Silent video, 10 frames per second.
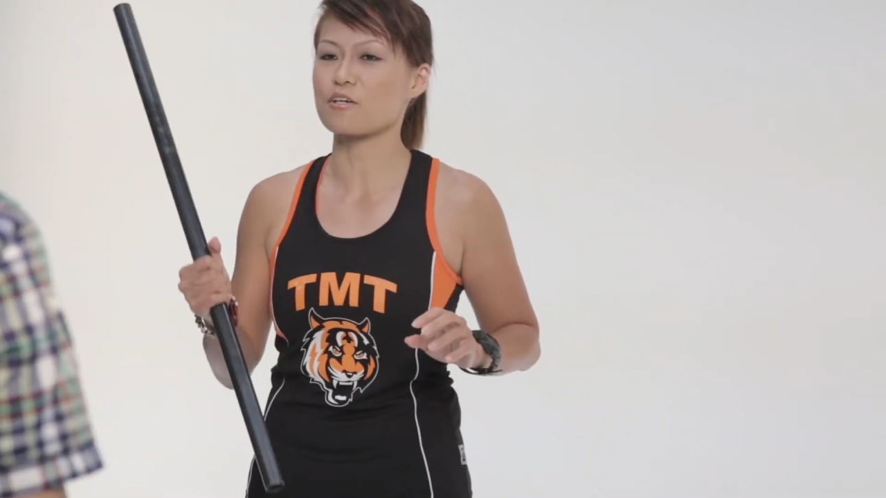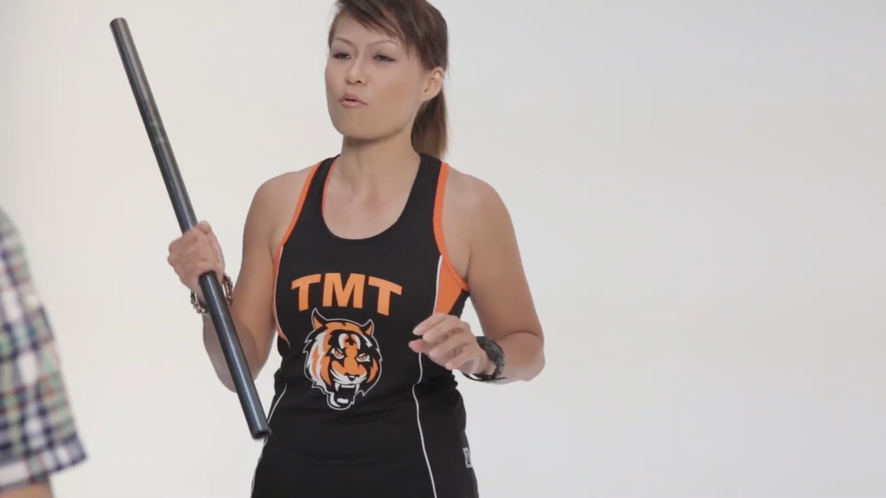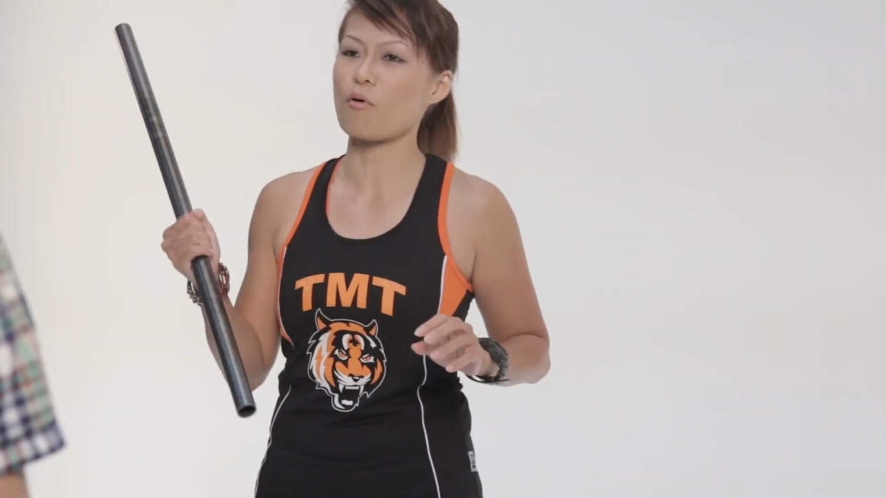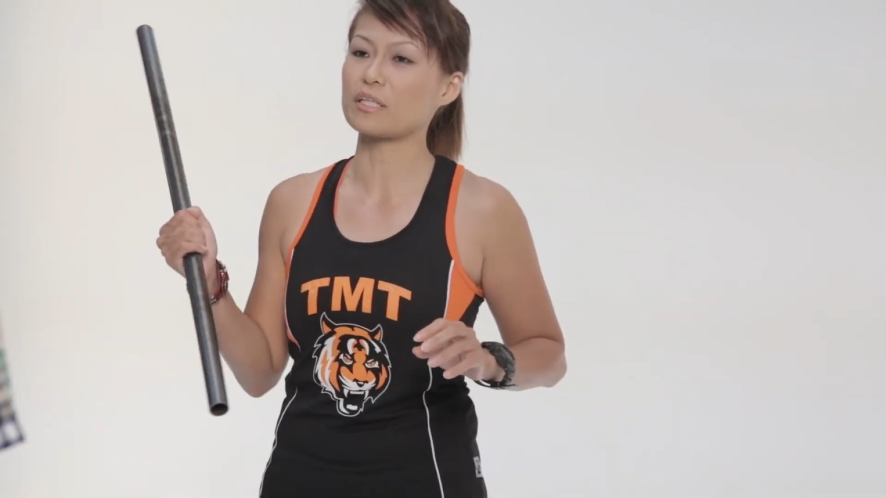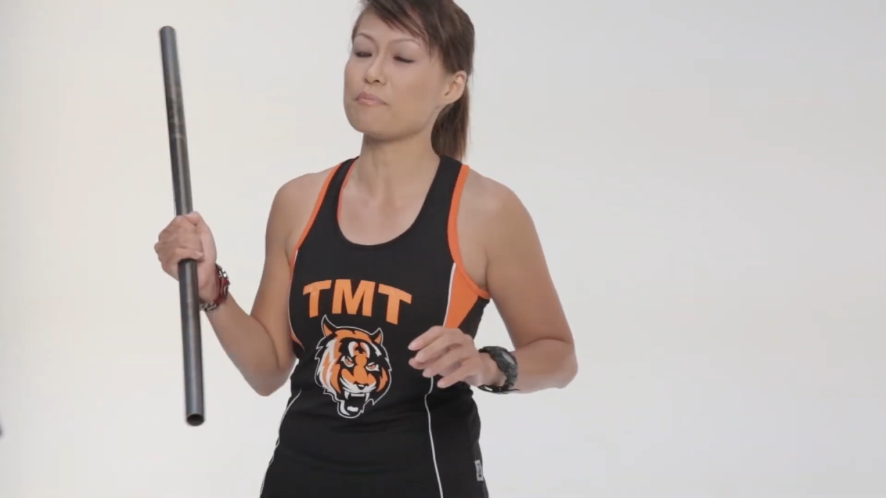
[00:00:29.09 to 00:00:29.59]

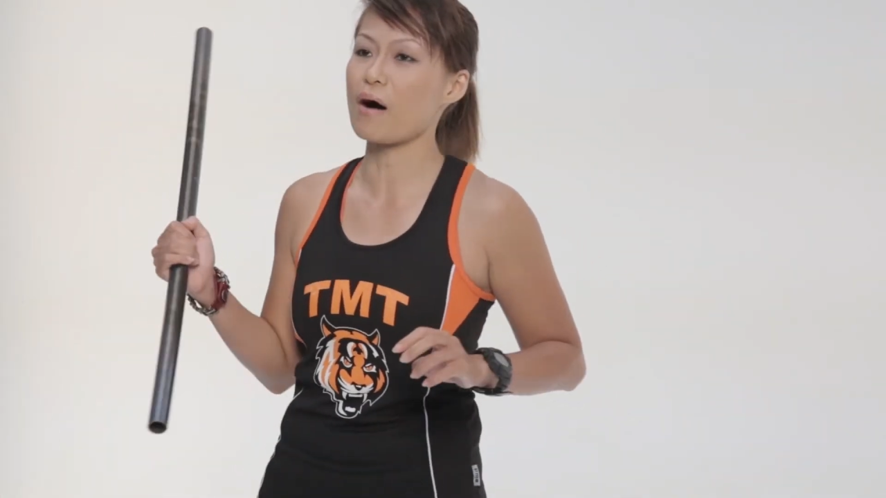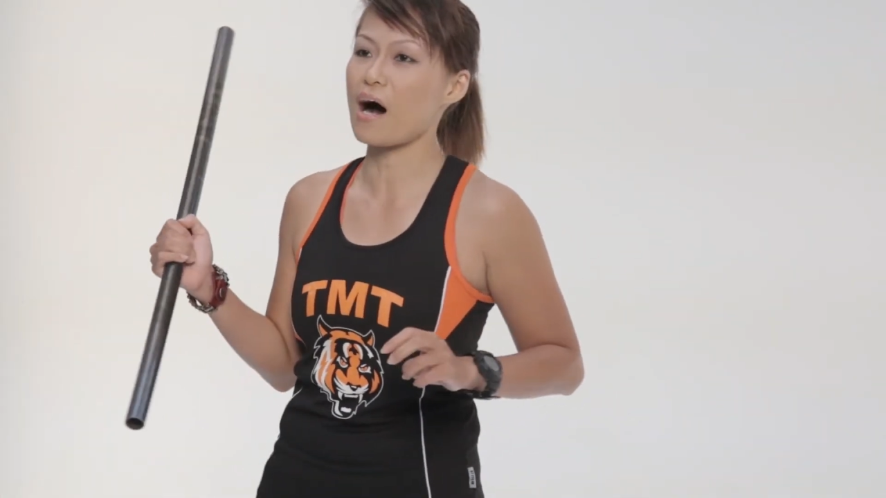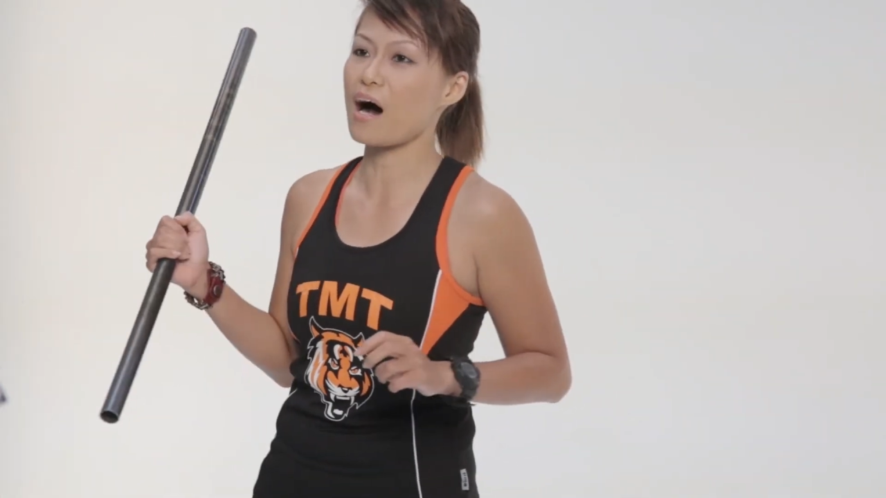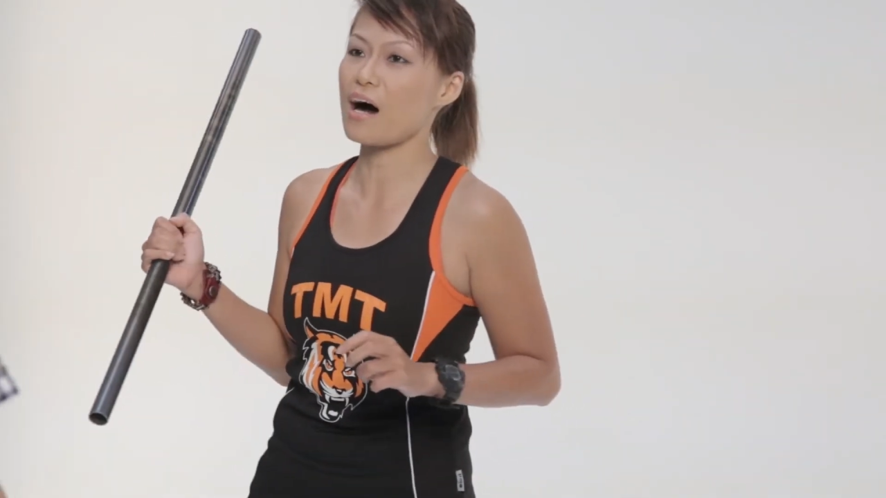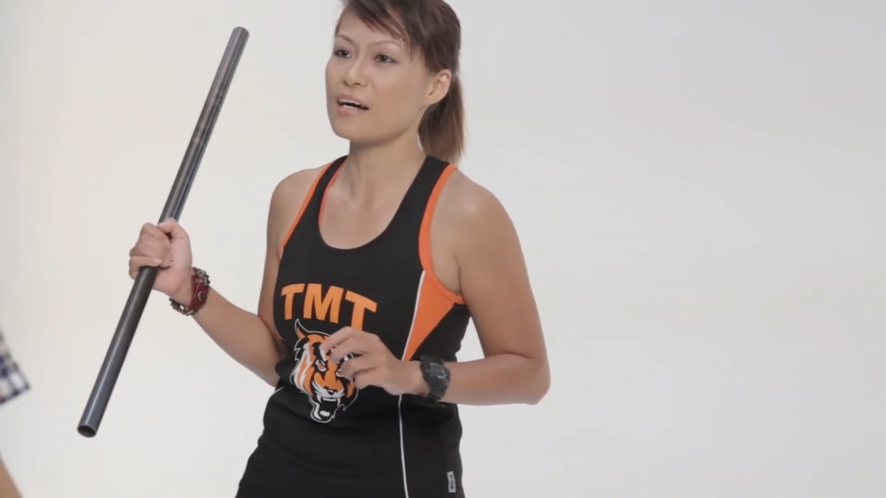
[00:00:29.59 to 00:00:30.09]

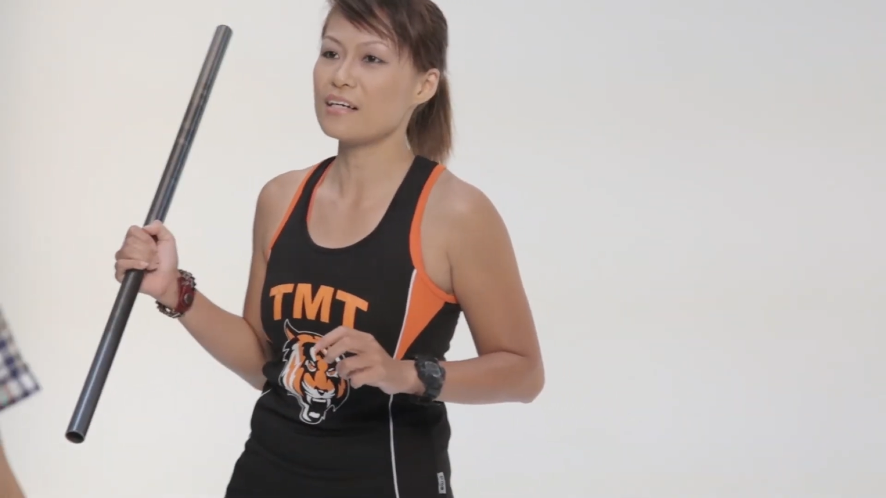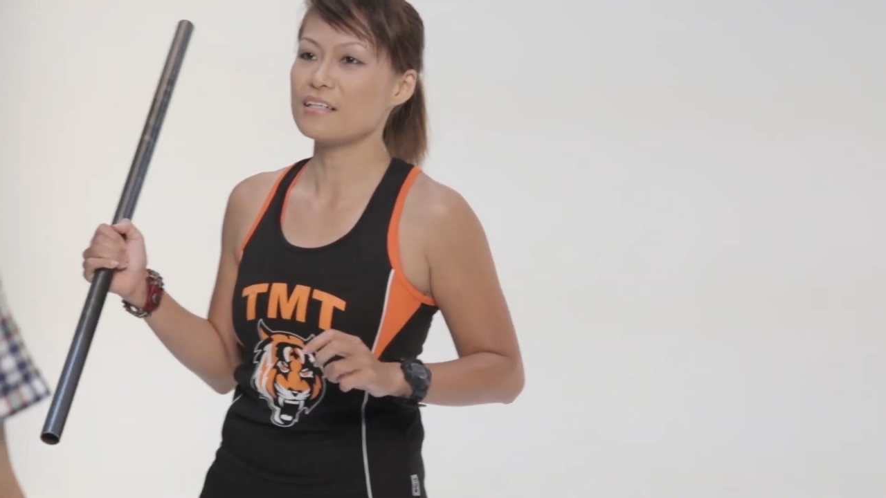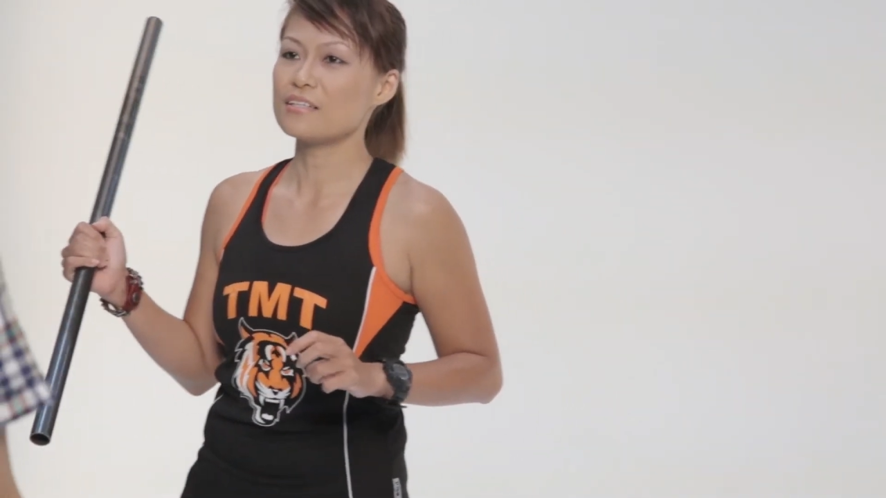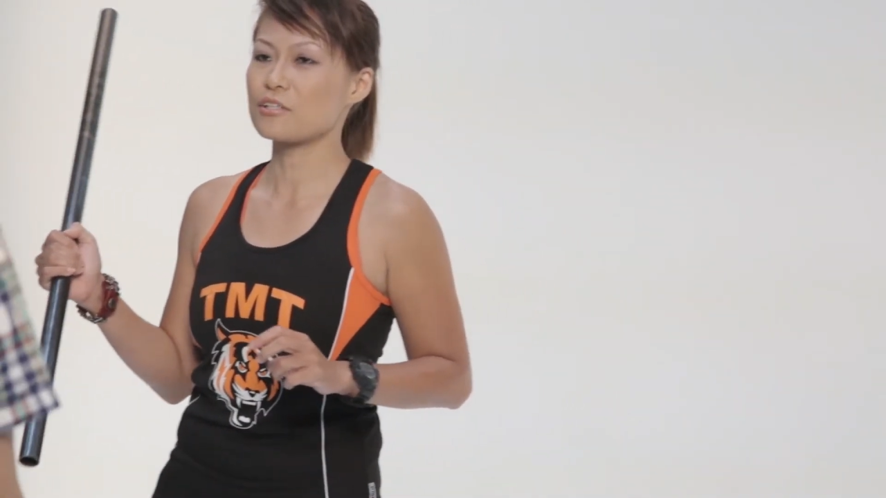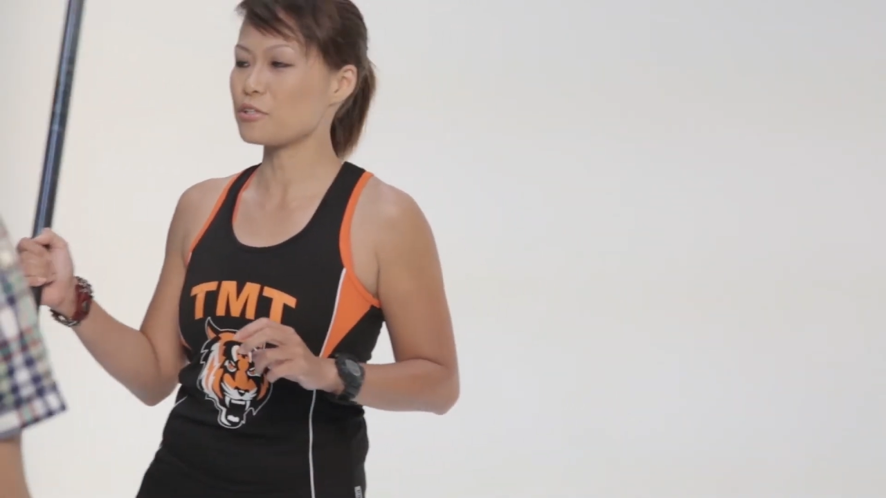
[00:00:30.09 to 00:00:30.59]

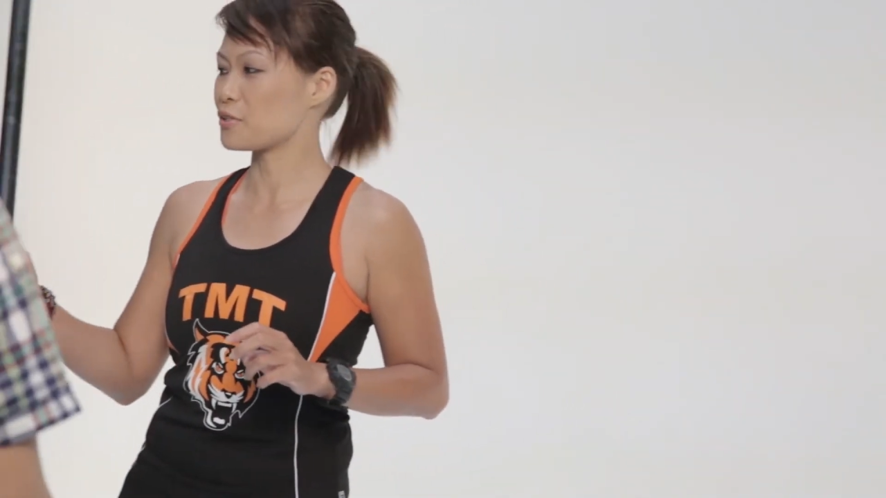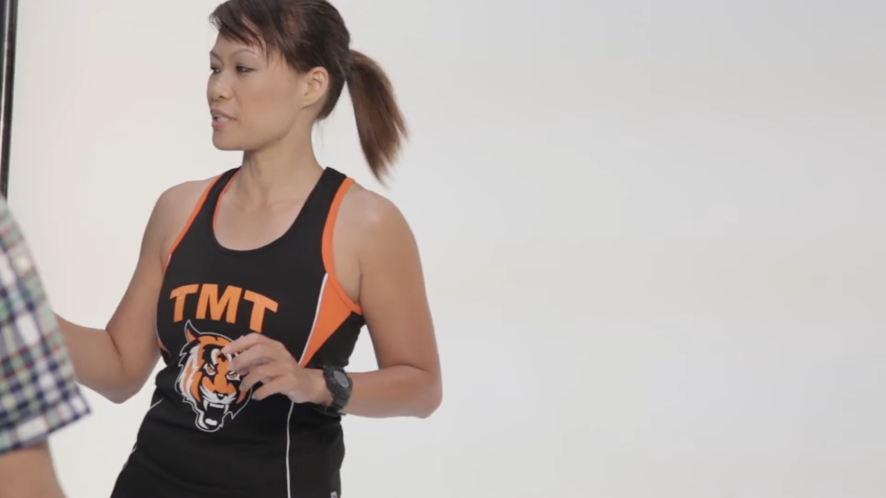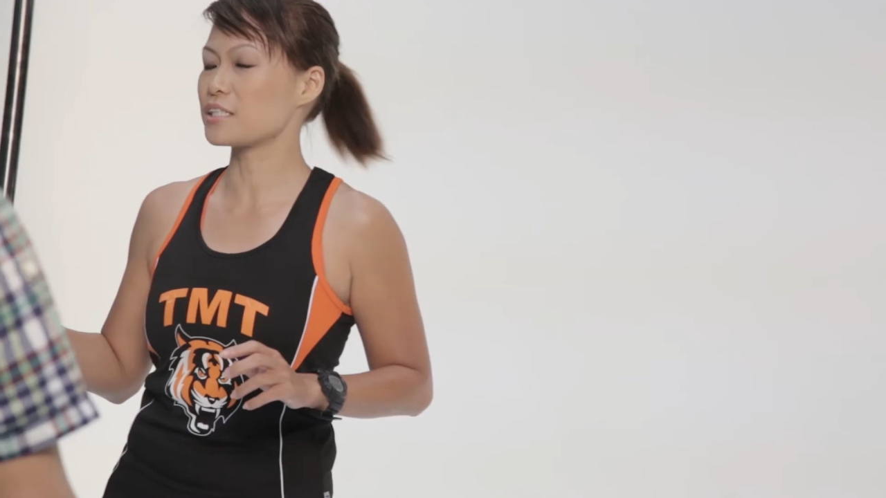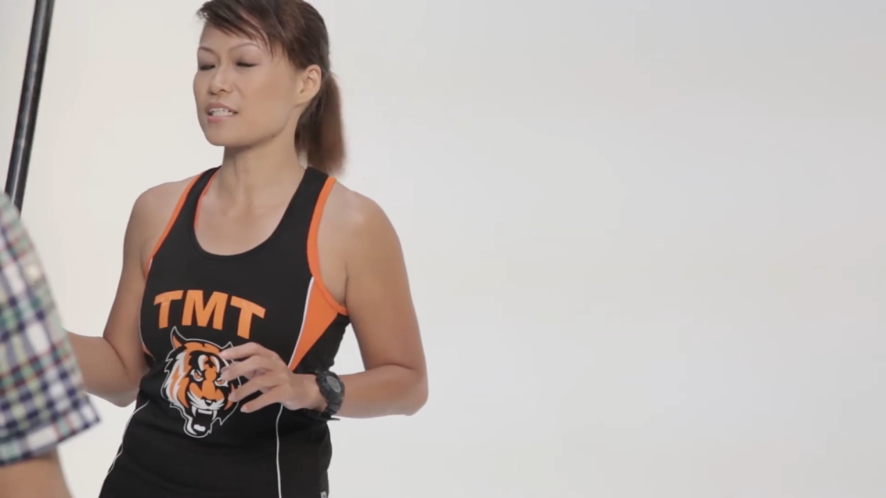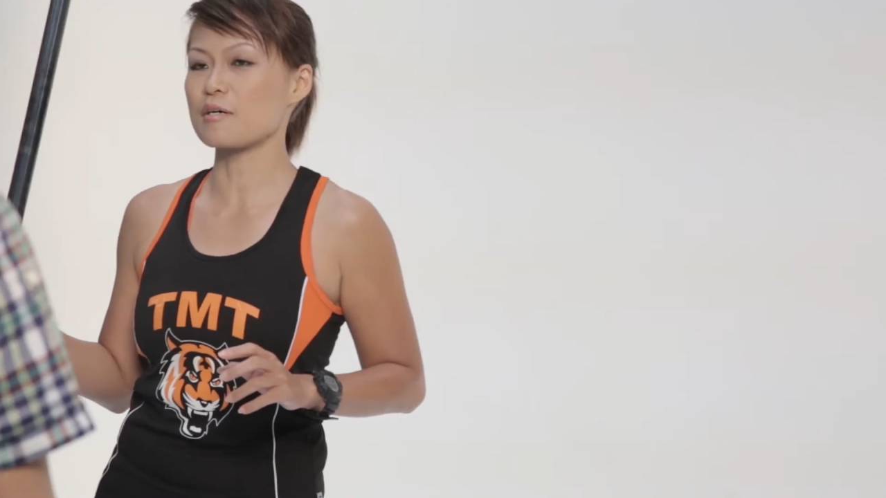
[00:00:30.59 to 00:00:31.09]
challenge that I
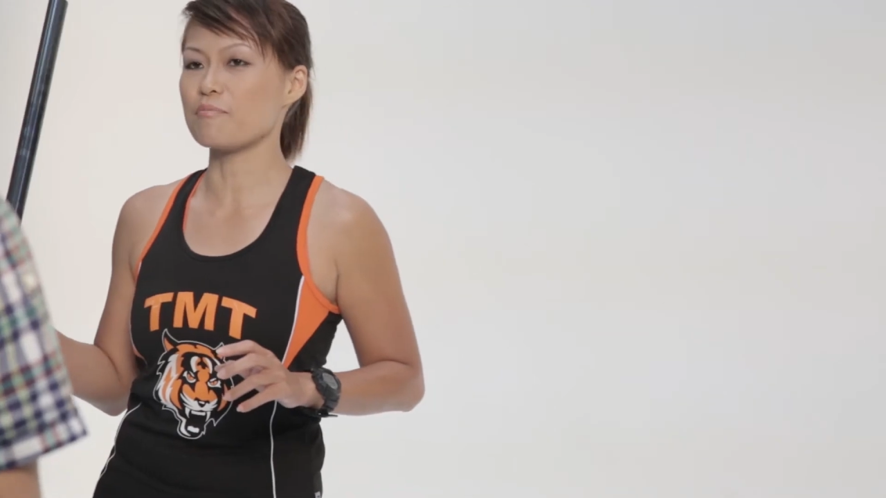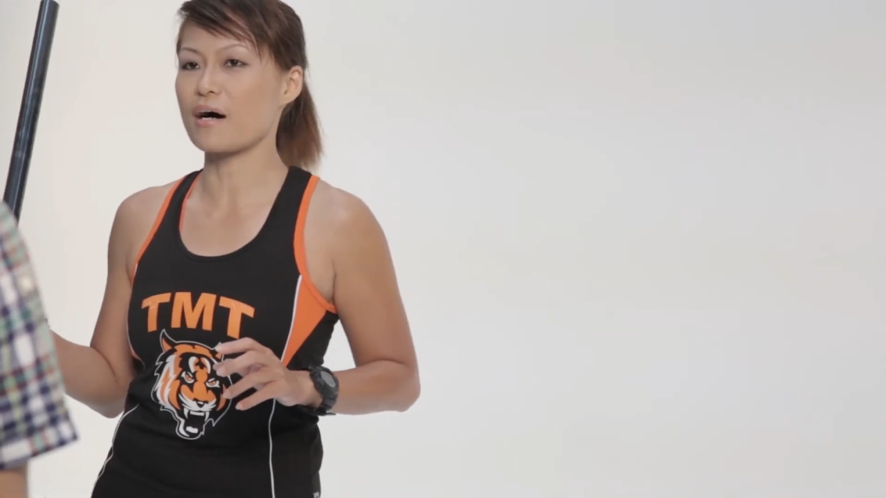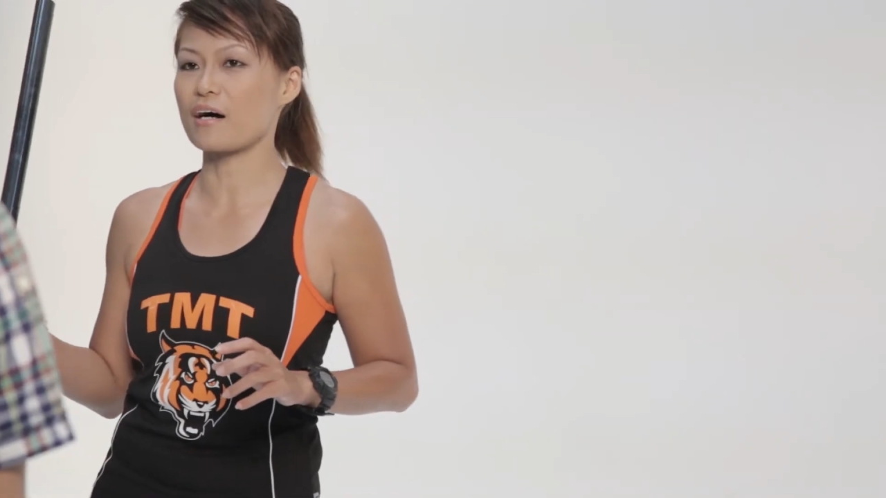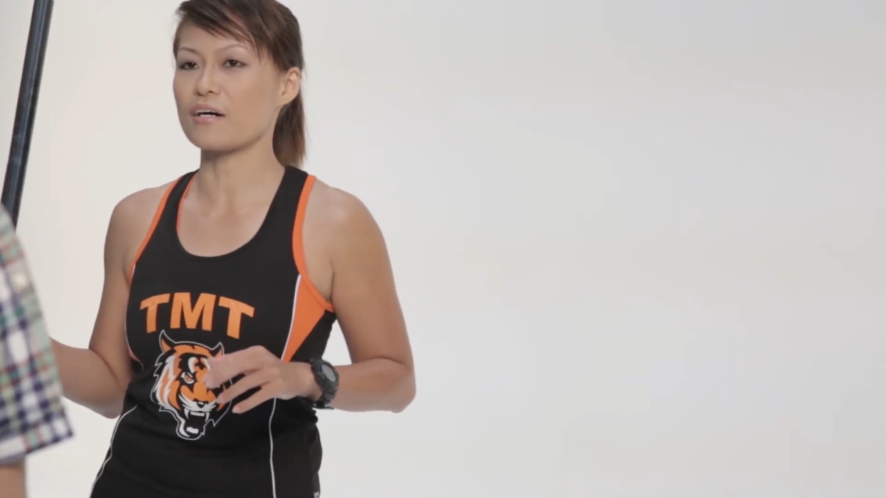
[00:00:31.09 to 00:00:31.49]
have is